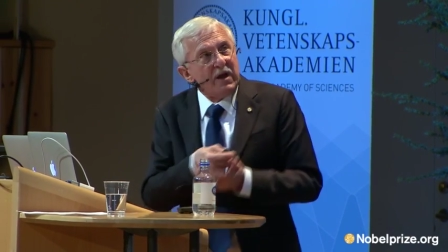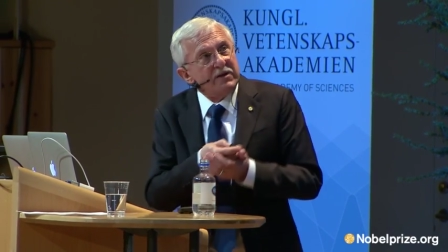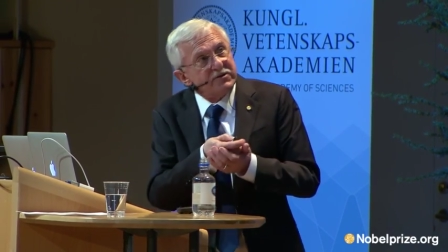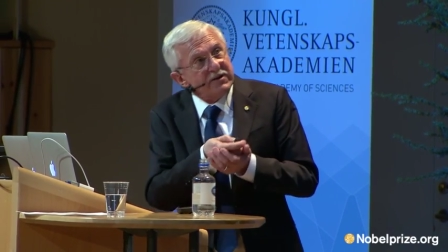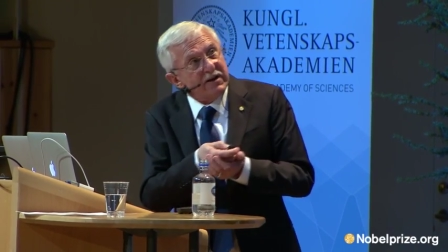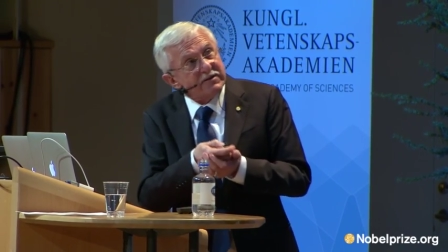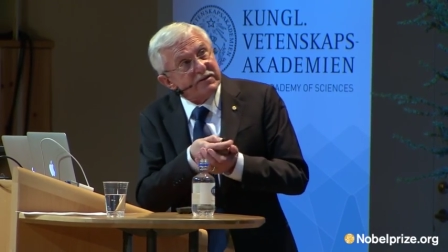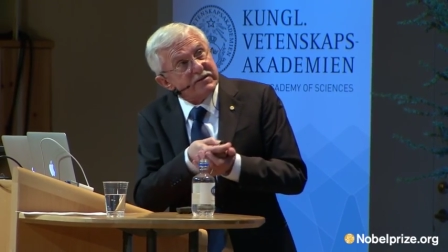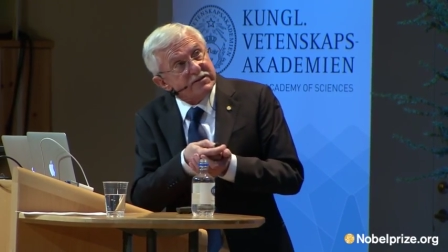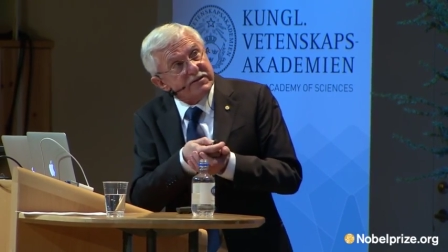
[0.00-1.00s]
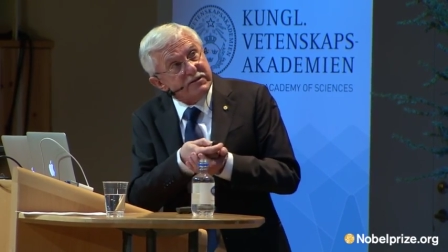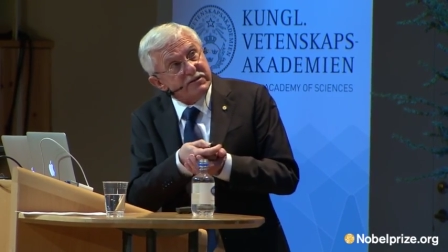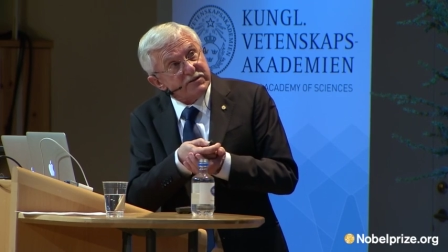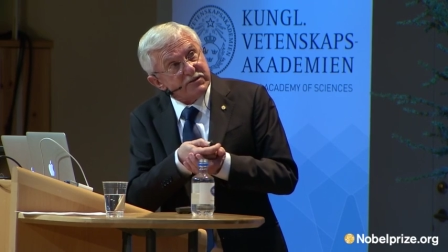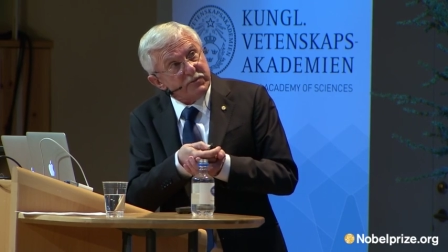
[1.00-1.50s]
I should add that the
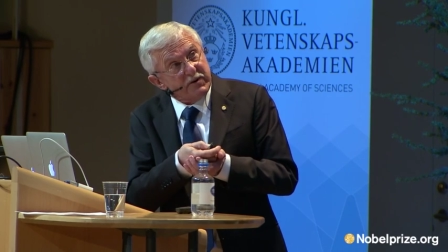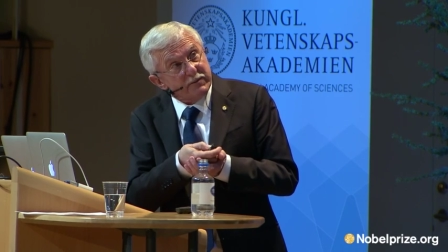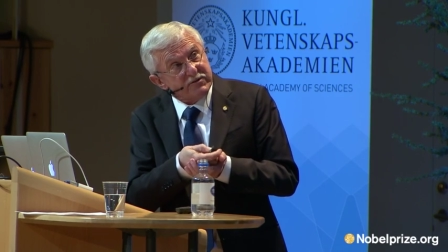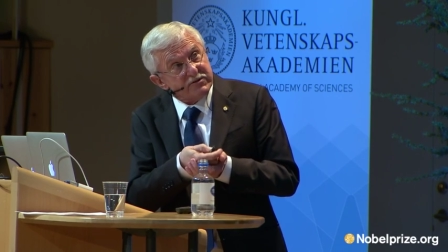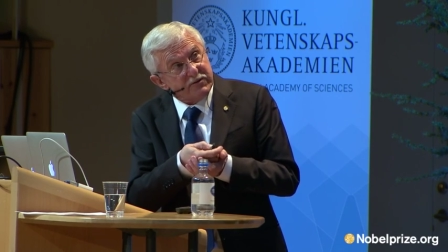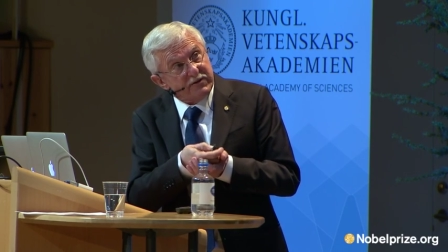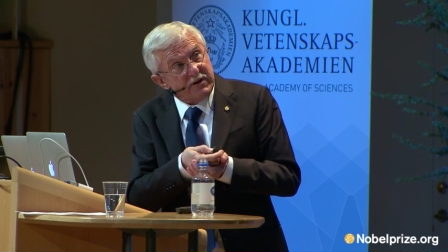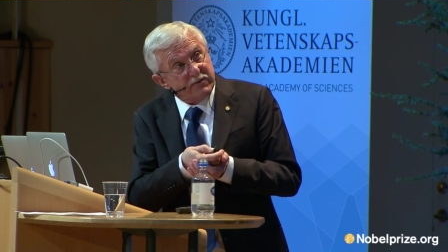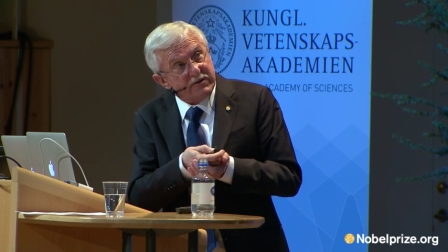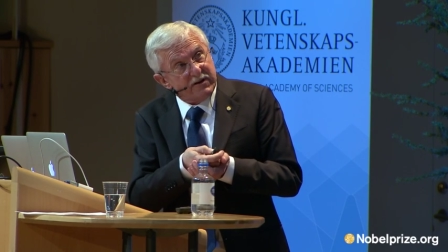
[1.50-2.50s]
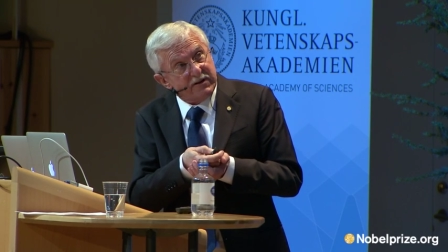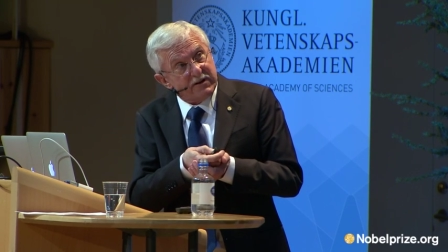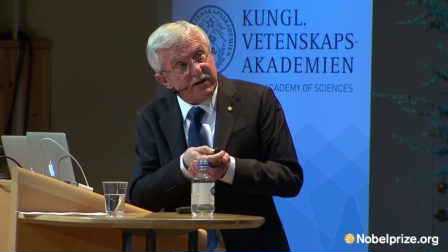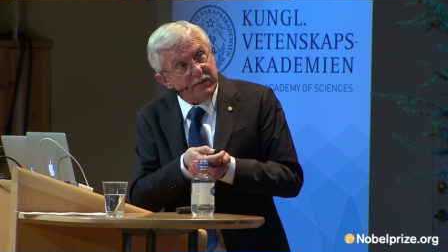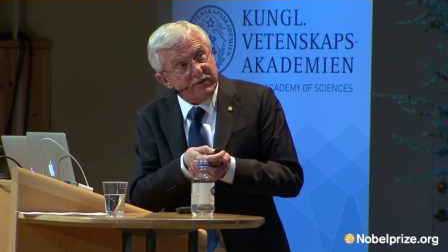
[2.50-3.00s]
yeast experiments shown here were done
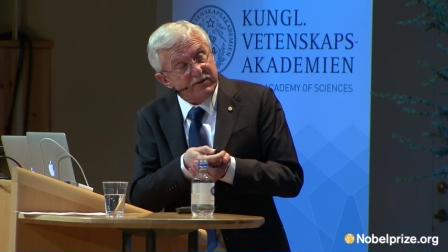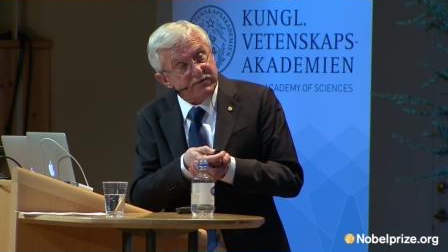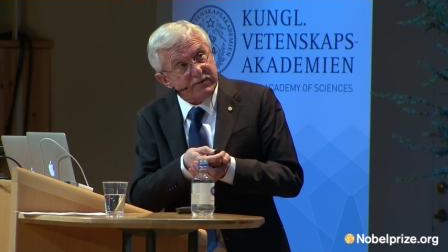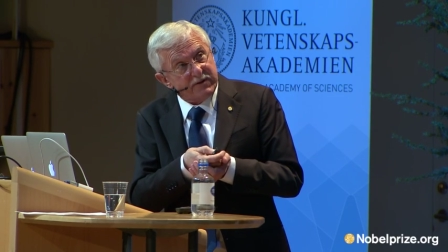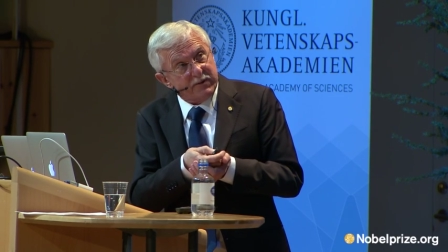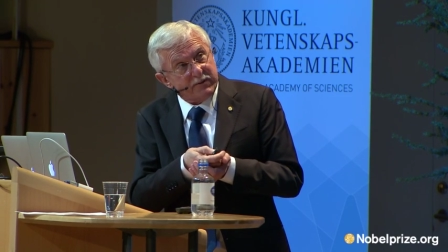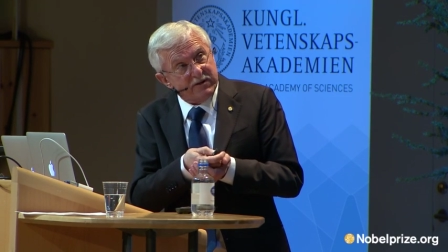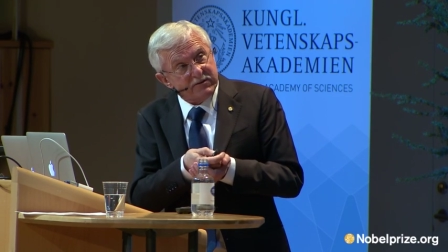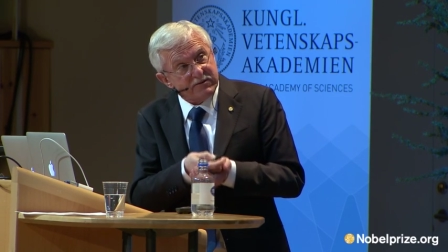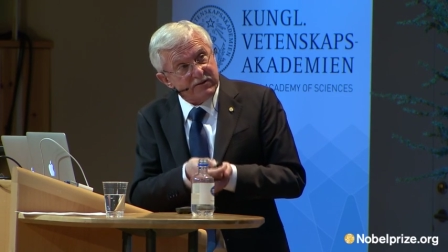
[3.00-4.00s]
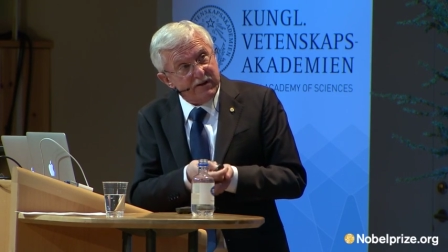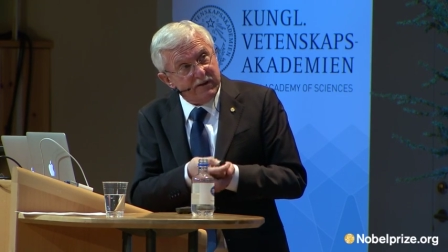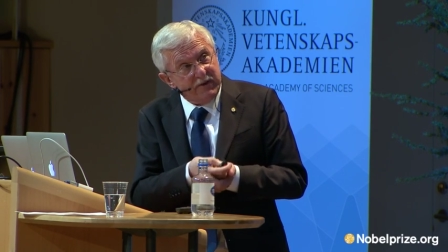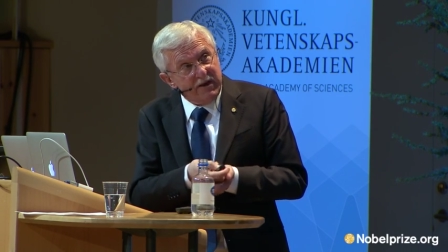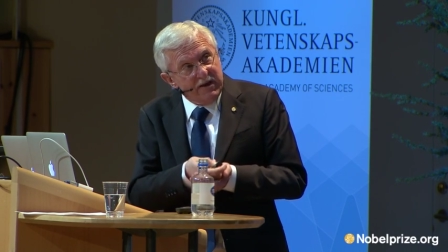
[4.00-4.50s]
in collaboration with Tom Kunkel's
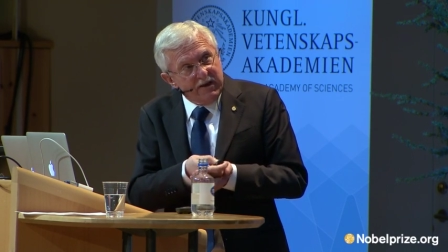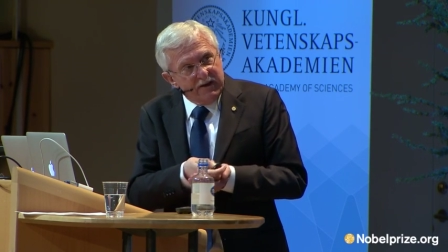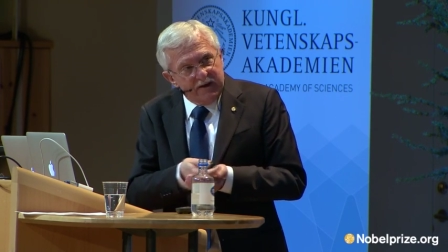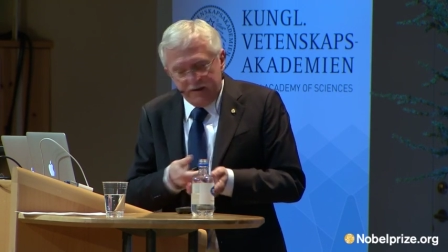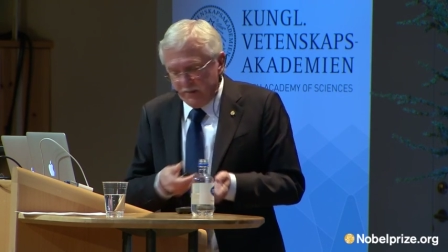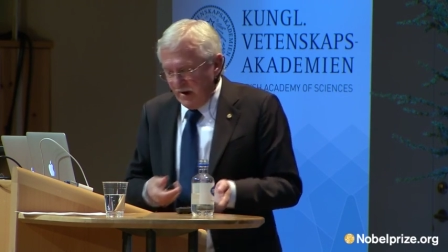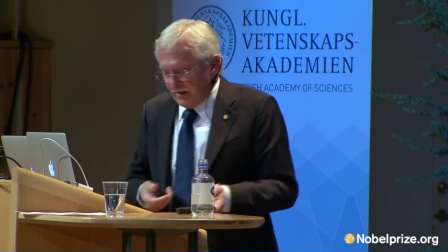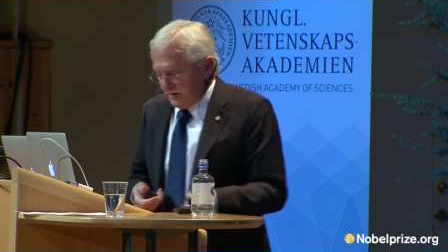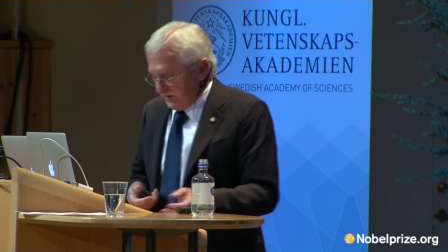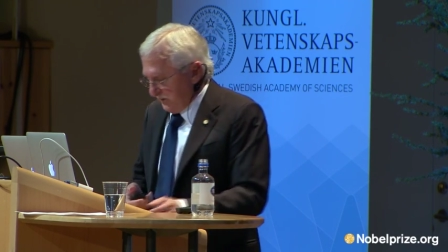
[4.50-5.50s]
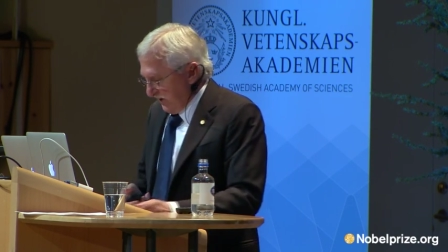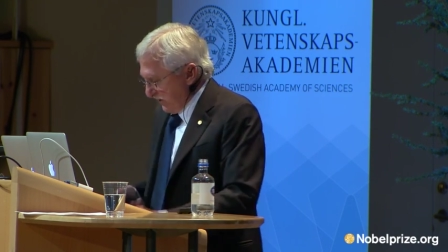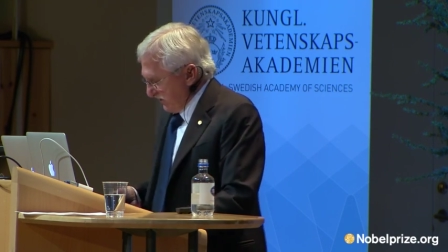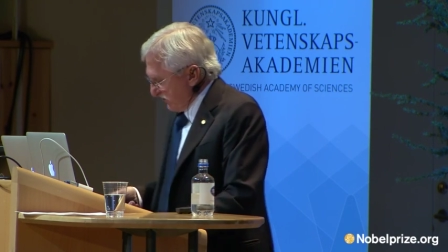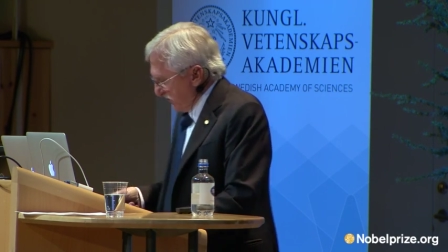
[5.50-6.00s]
lab, and the mouse
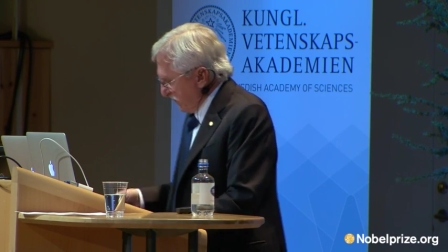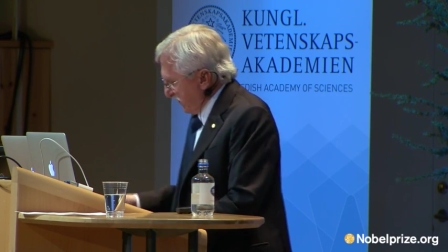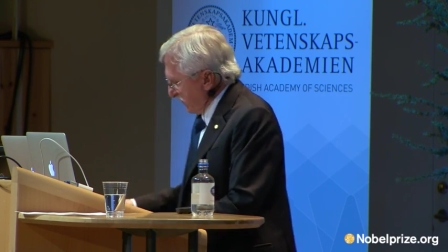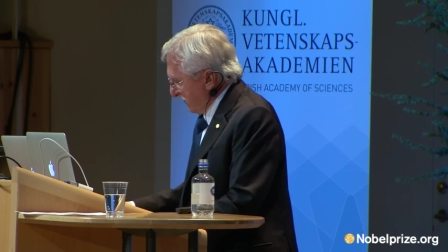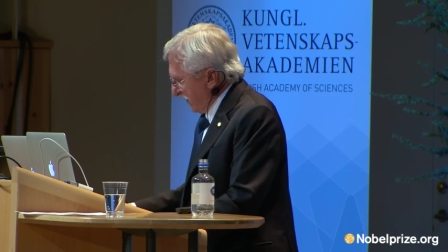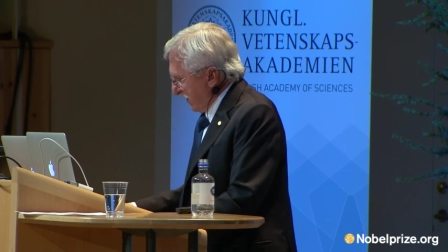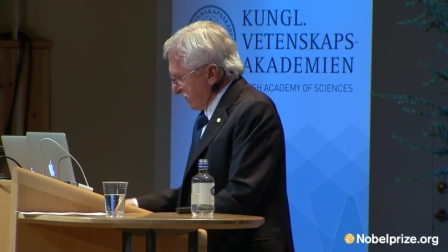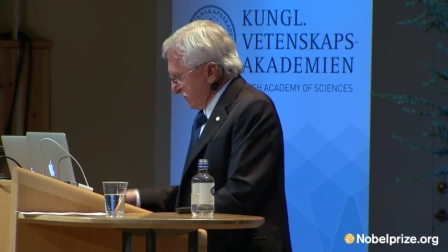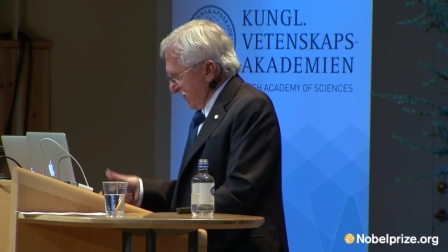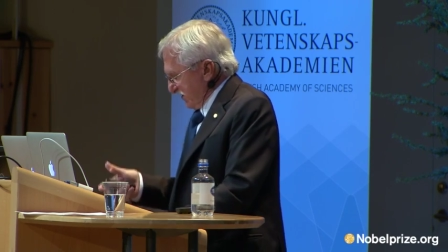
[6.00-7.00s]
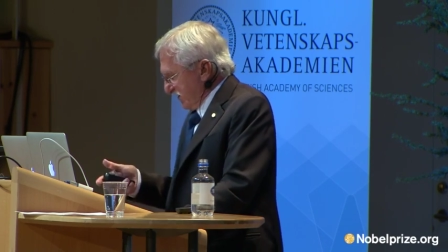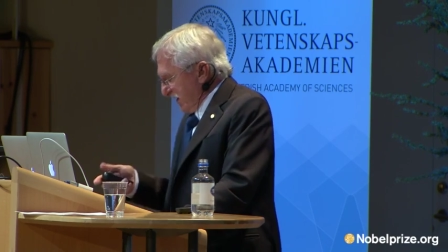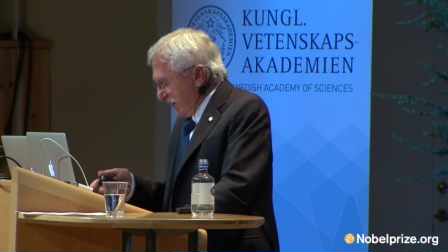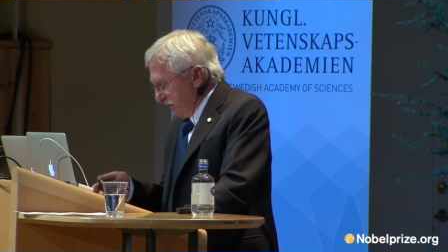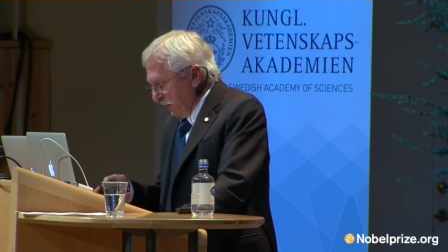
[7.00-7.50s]
experiments with Winfried Edelman's
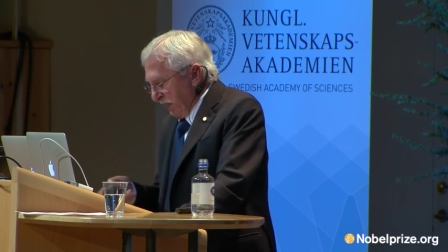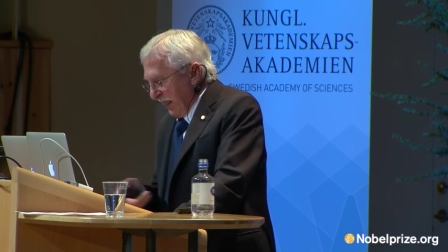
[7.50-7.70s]
lab